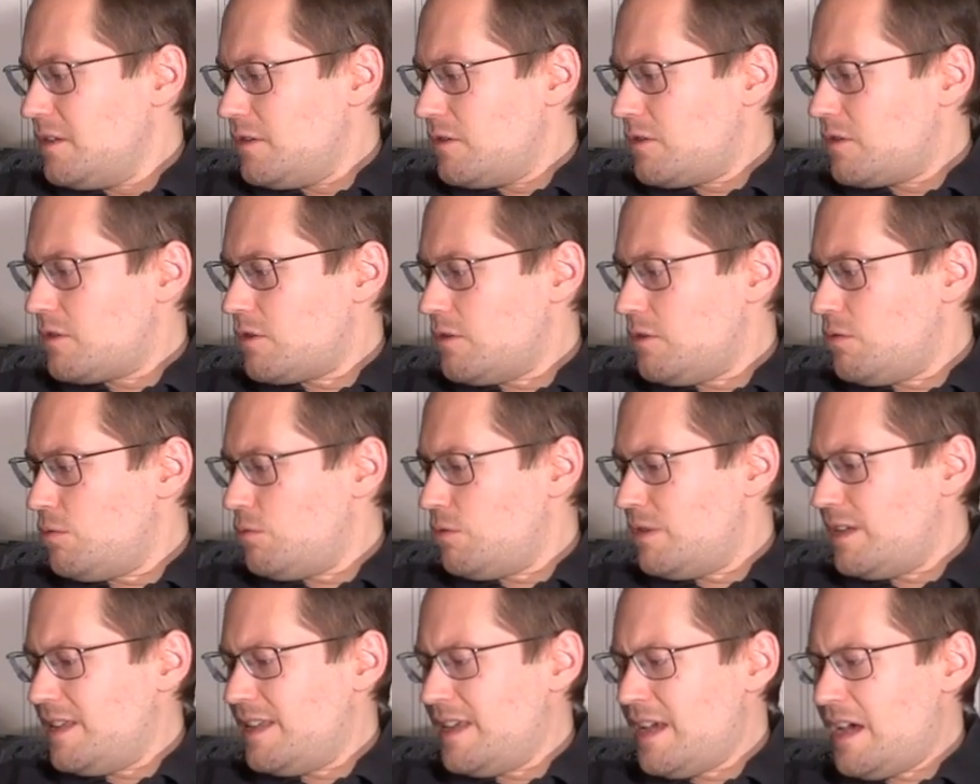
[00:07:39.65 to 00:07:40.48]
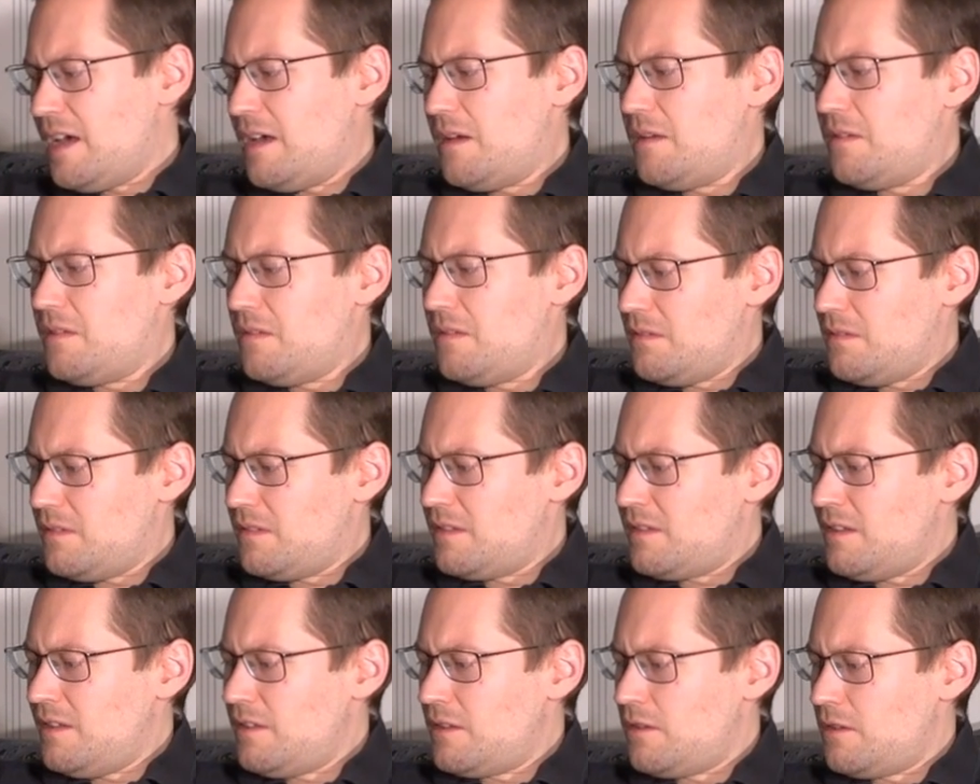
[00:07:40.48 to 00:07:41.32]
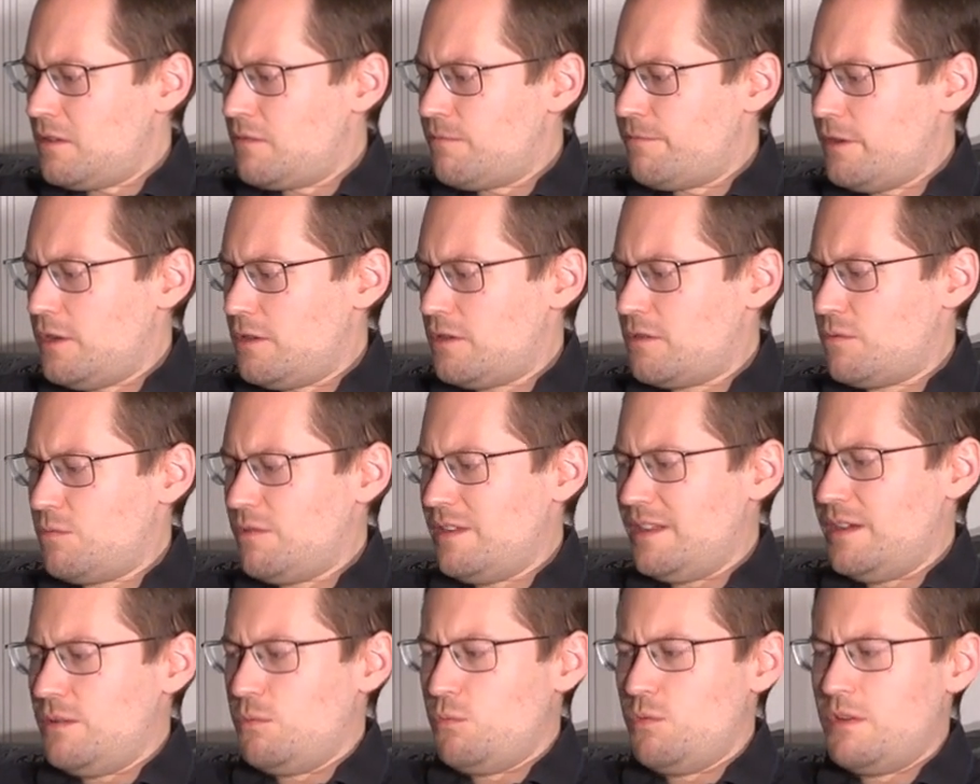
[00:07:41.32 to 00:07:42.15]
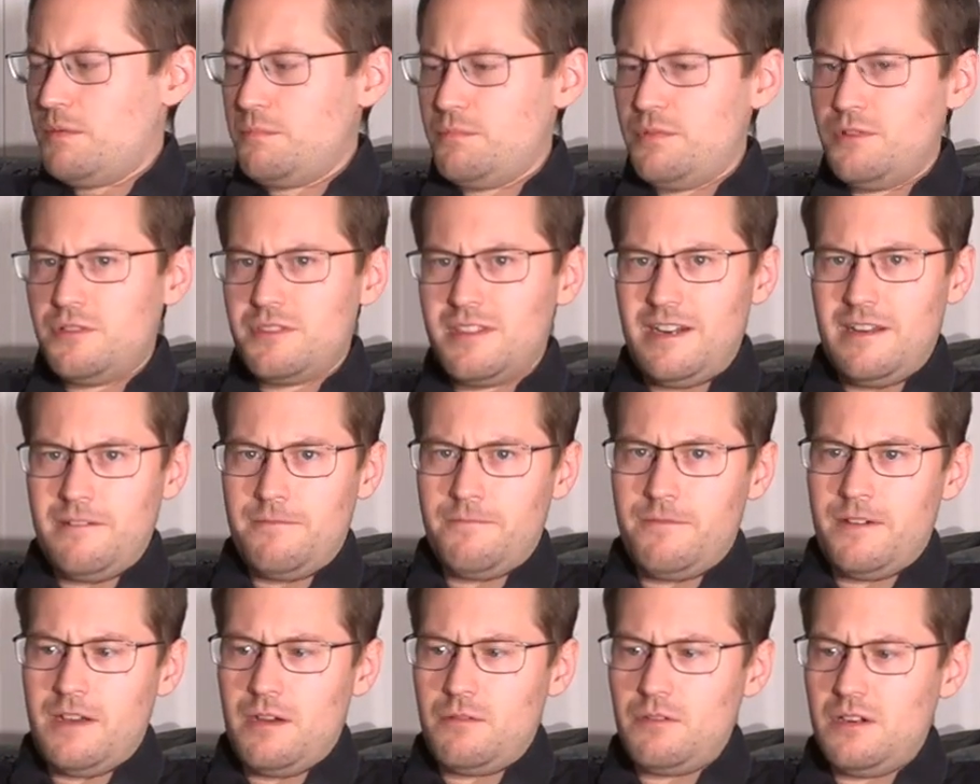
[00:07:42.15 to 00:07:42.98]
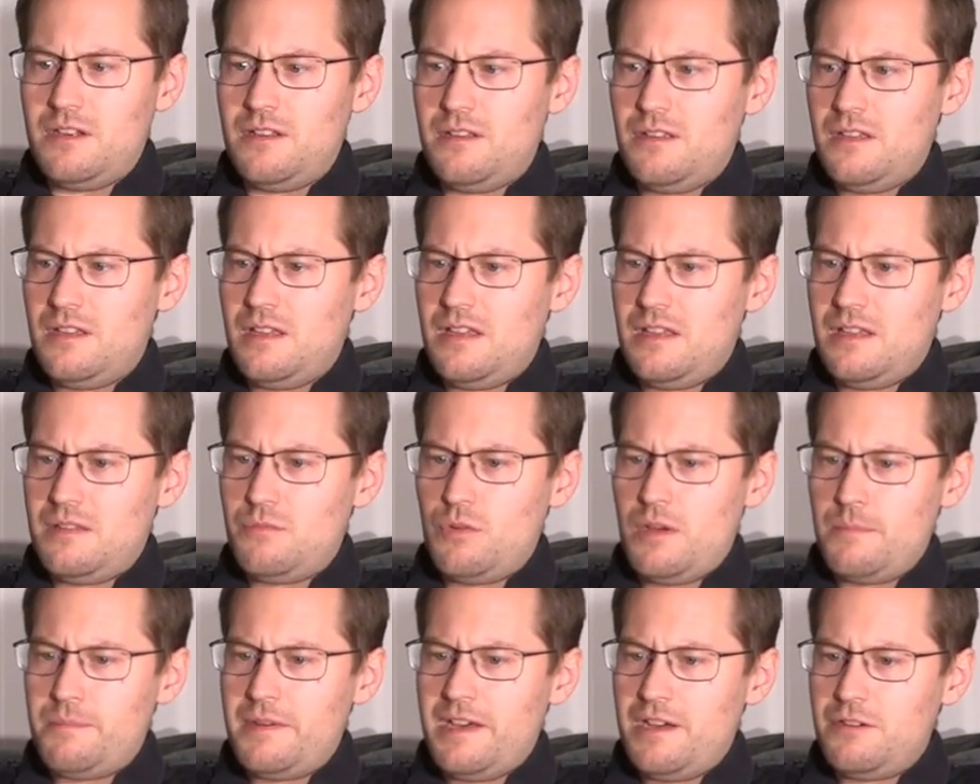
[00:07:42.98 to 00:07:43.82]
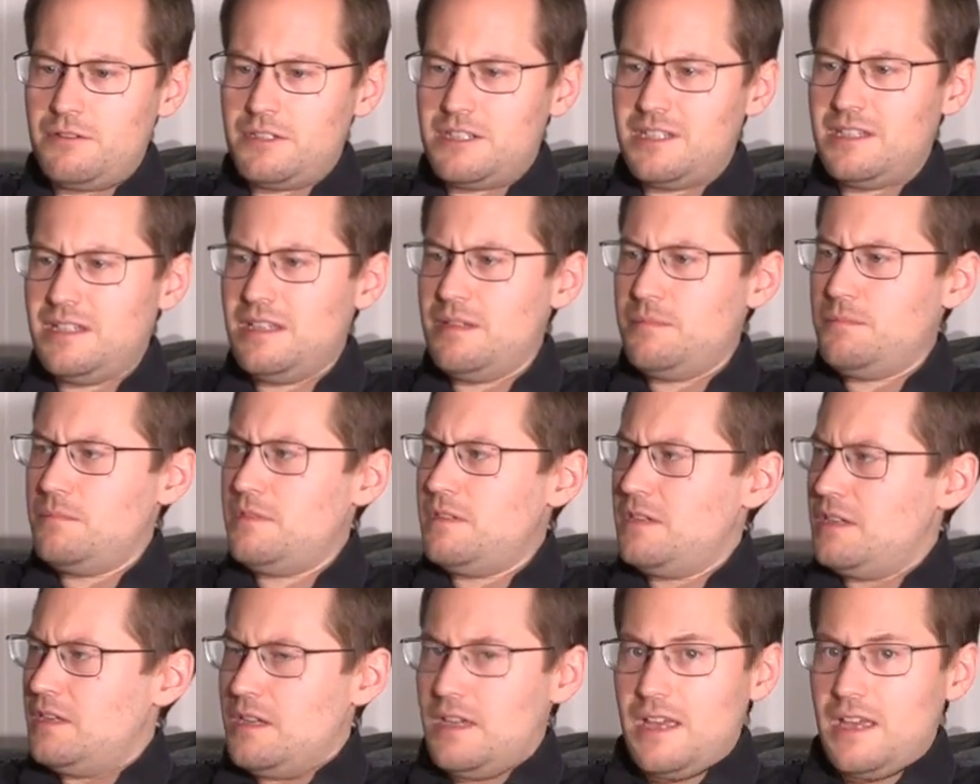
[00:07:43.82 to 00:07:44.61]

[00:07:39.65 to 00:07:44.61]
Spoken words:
So yeah, this is firstly one book that I found about him,